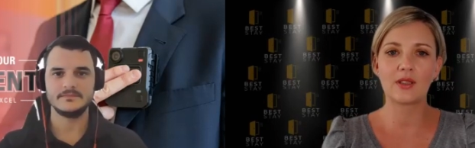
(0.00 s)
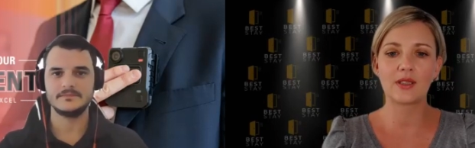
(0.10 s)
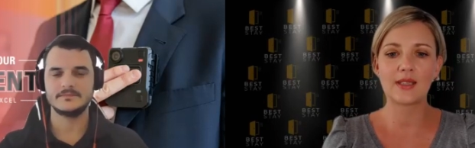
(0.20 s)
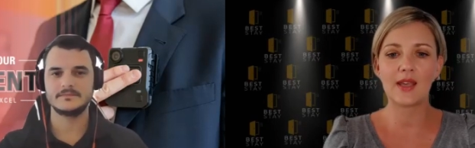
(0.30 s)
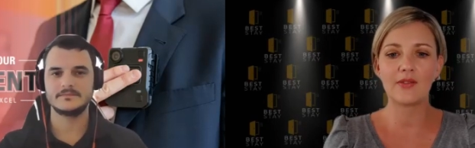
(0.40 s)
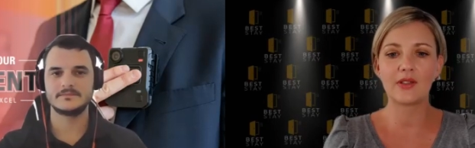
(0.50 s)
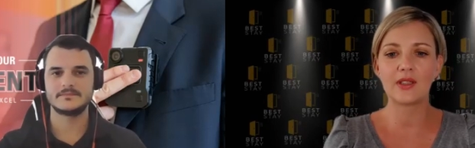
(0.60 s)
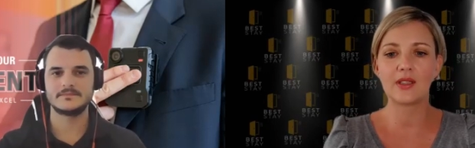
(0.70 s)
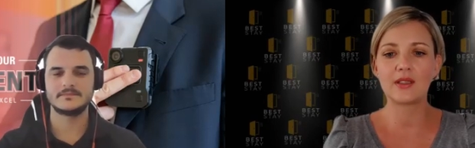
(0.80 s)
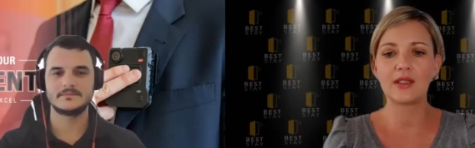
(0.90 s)
Speaker 1: and
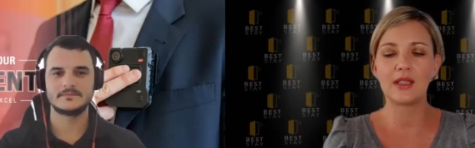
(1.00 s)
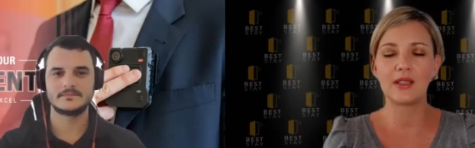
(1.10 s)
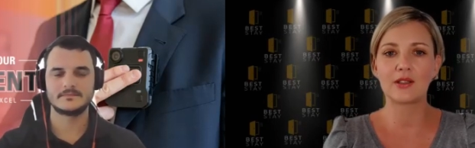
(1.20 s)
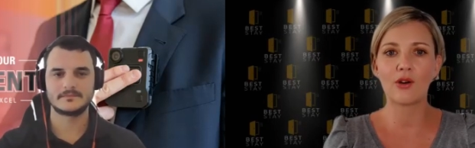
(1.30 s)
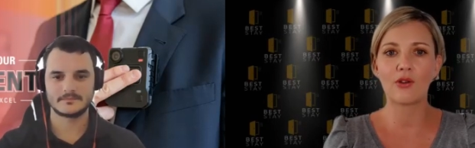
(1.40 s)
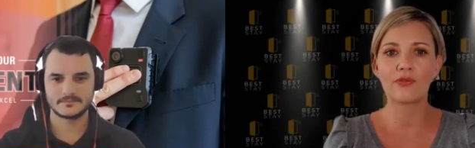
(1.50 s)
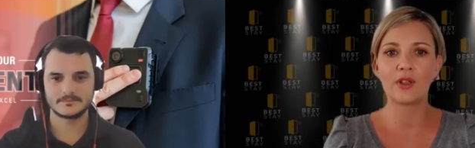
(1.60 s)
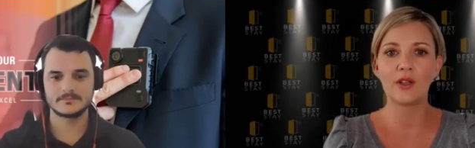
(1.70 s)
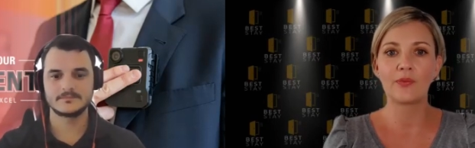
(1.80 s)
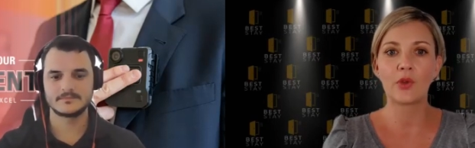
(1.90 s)
safety needs
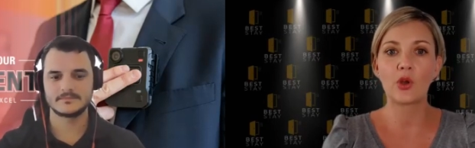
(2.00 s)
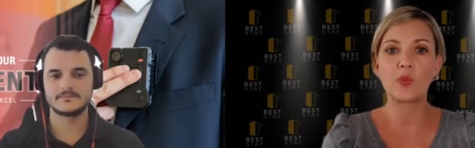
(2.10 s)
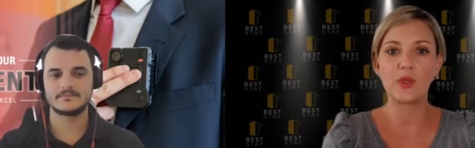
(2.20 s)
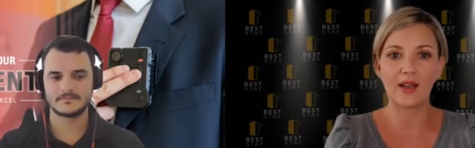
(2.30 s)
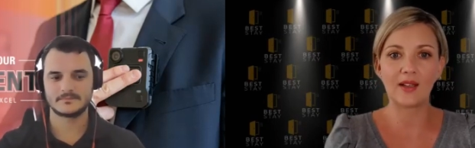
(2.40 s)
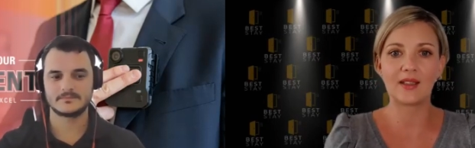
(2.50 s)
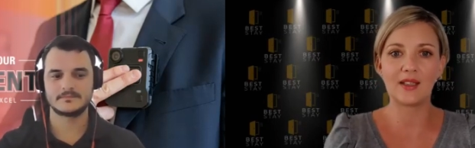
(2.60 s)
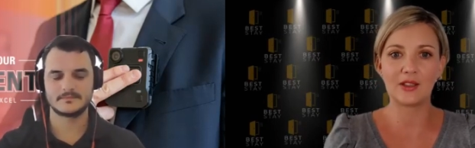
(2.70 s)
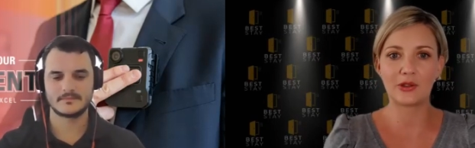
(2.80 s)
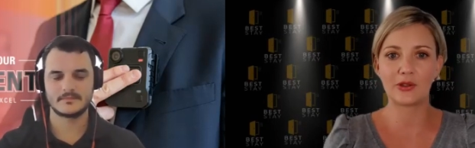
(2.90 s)
of
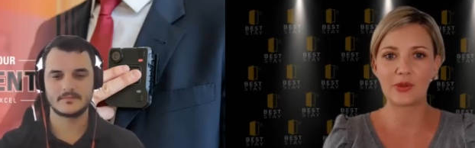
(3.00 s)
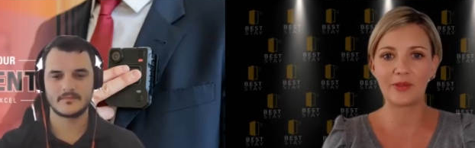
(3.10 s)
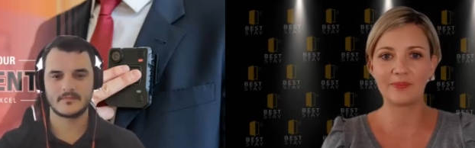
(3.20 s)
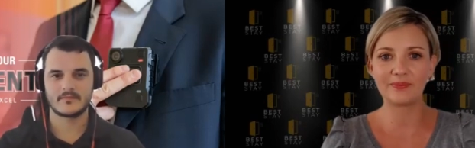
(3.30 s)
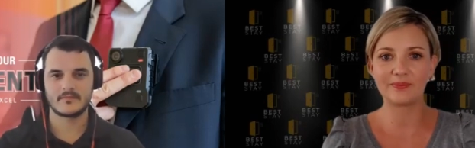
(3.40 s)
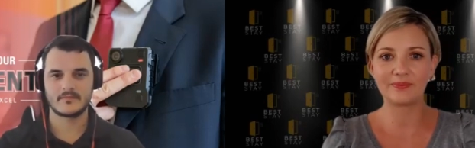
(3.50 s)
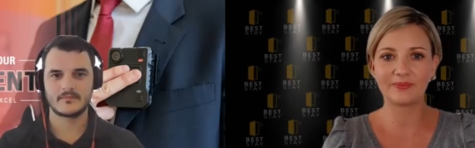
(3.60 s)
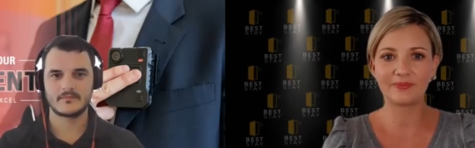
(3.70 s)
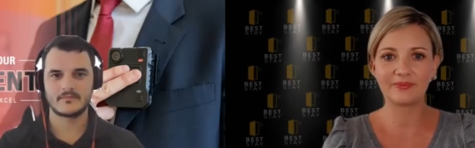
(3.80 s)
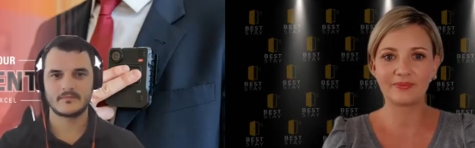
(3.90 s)
hospitality industry?
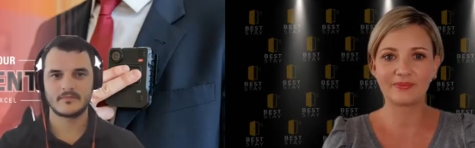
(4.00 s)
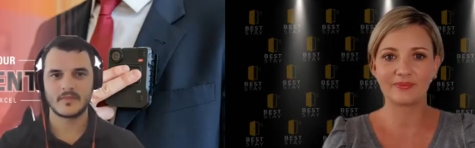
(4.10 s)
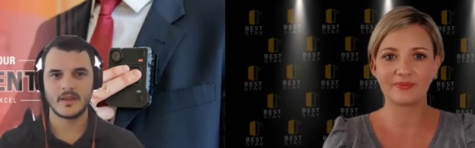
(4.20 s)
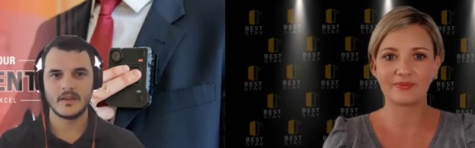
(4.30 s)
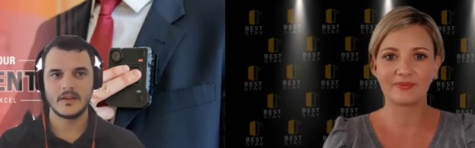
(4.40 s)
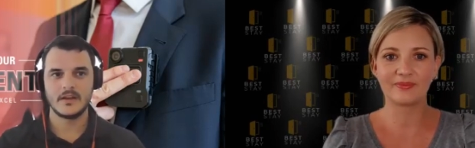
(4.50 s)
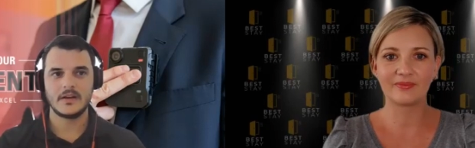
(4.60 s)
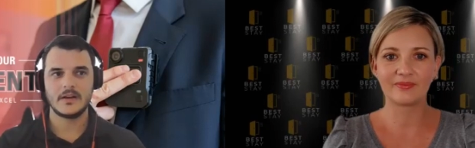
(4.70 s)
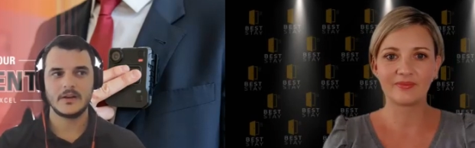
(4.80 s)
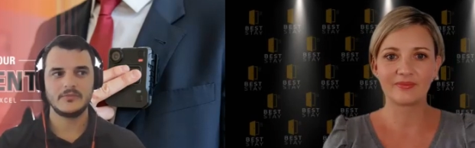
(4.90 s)

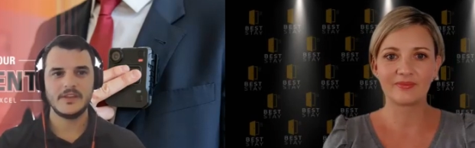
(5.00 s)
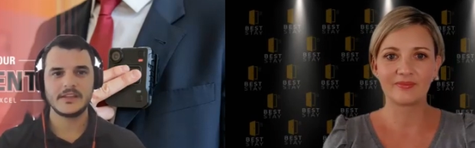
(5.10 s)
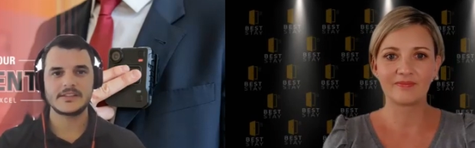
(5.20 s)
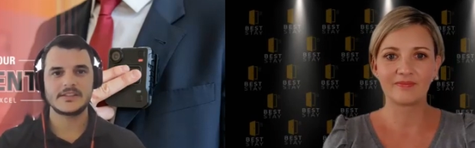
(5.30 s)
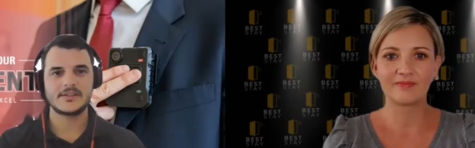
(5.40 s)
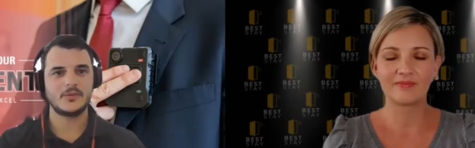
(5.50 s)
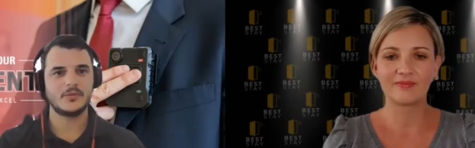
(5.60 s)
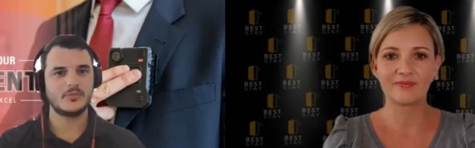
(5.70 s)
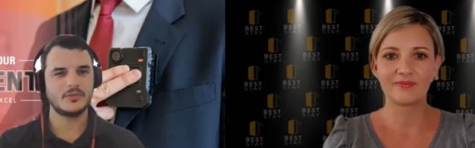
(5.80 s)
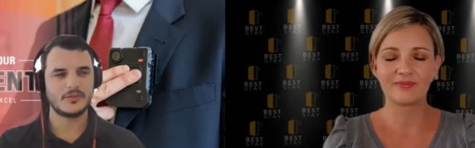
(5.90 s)
Speaker 2: Um, yes, so
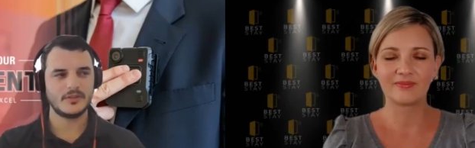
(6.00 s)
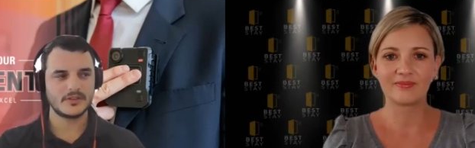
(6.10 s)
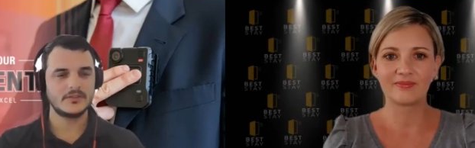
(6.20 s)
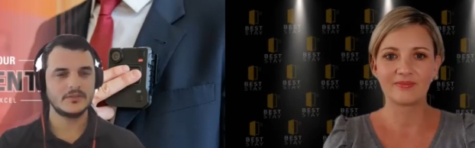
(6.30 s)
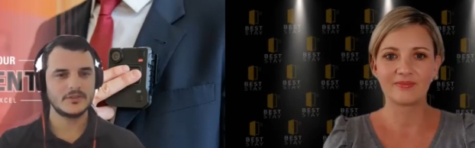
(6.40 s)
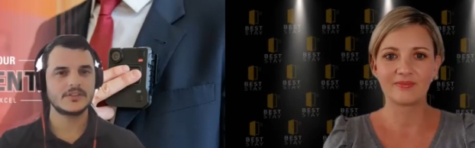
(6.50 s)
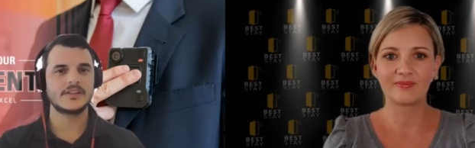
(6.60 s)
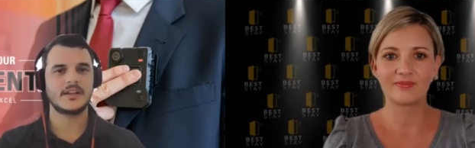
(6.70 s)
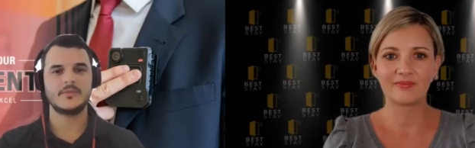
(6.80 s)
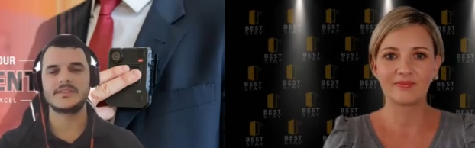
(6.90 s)
Motorola
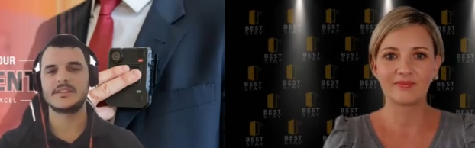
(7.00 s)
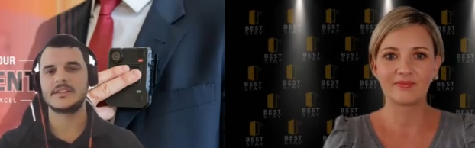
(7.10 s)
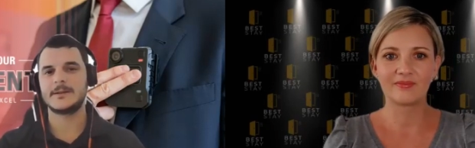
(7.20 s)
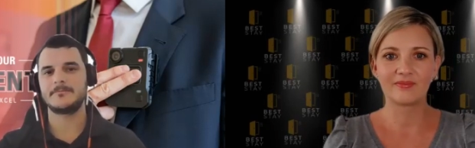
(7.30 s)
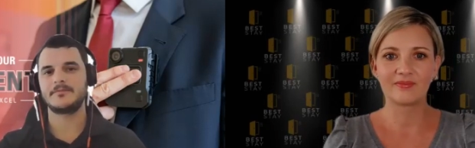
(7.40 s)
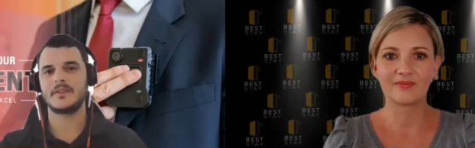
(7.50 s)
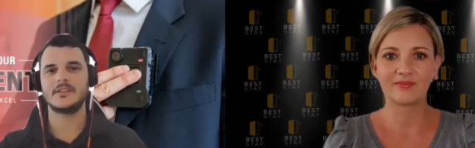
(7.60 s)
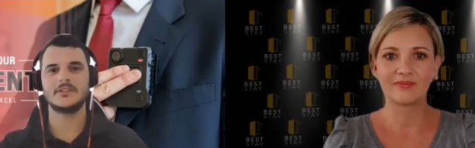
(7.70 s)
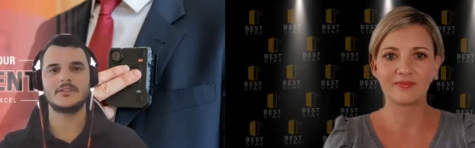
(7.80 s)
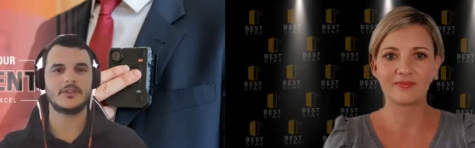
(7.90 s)
Solutions helps um,
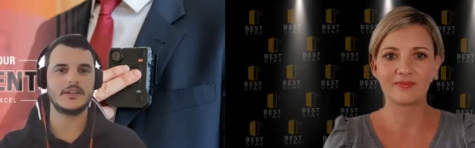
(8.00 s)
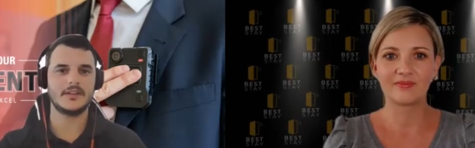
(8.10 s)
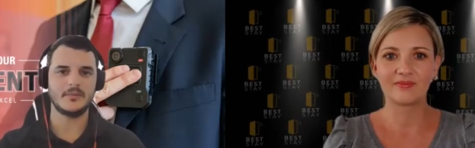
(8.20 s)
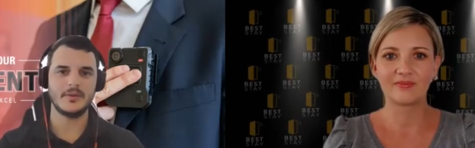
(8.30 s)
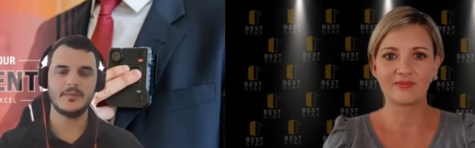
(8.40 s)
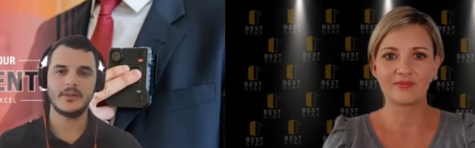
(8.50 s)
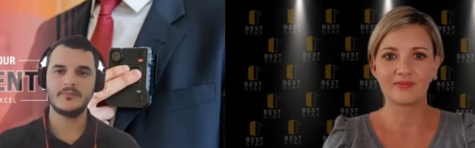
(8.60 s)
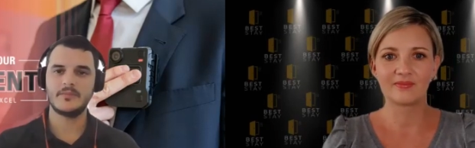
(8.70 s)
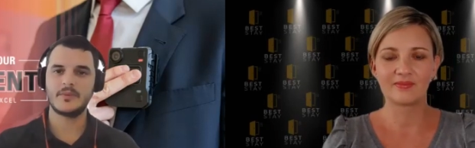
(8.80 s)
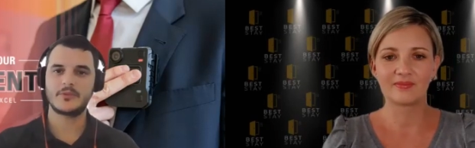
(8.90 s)
in connecting
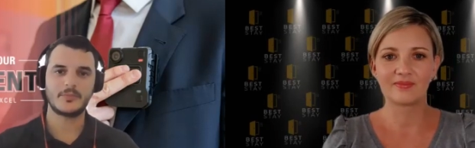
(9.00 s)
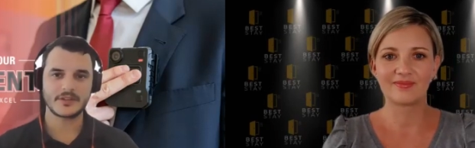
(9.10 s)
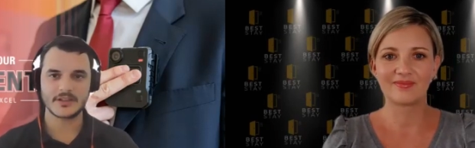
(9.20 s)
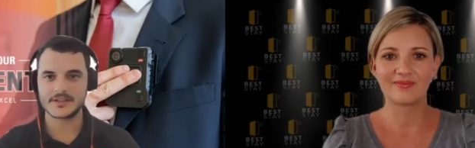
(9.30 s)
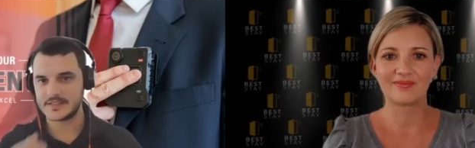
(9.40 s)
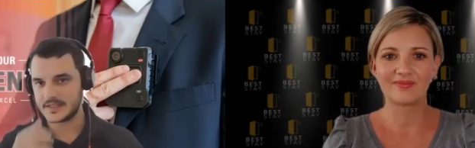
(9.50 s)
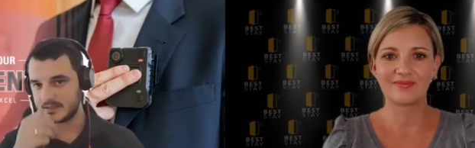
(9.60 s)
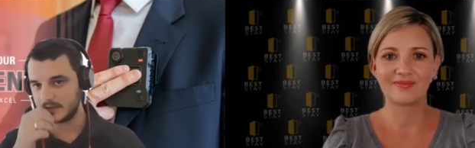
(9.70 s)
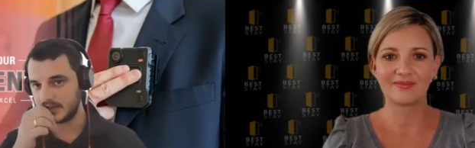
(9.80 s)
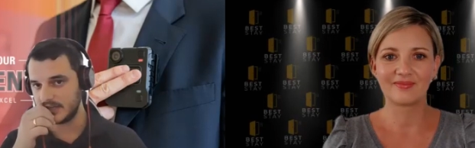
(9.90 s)
people properties and
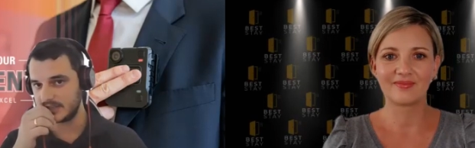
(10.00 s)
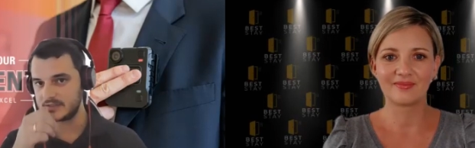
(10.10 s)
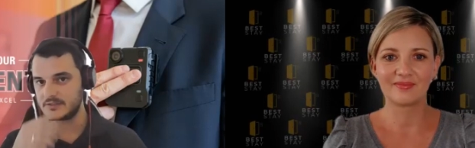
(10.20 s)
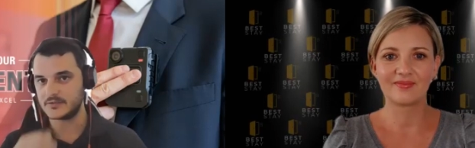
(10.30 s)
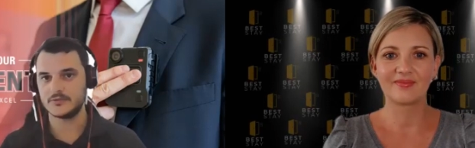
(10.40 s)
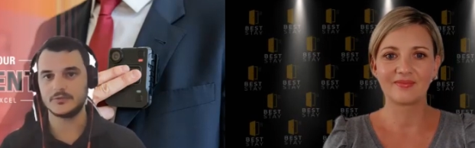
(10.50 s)
locations to